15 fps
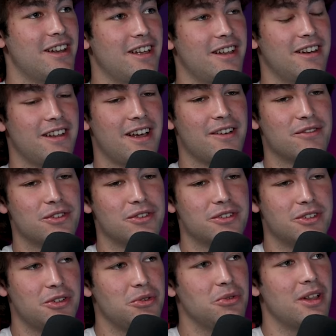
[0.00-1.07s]
And after
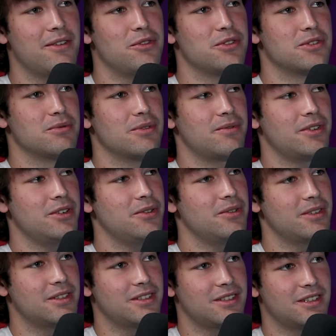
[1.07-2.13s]
2 levels of review,
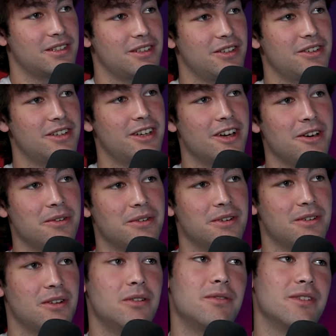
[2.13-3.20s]
it's good to go,
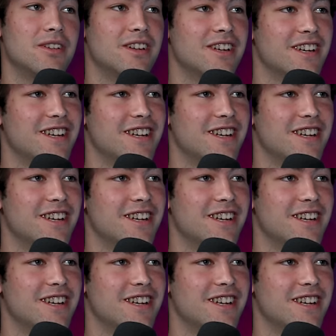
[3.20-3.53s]
hopefully.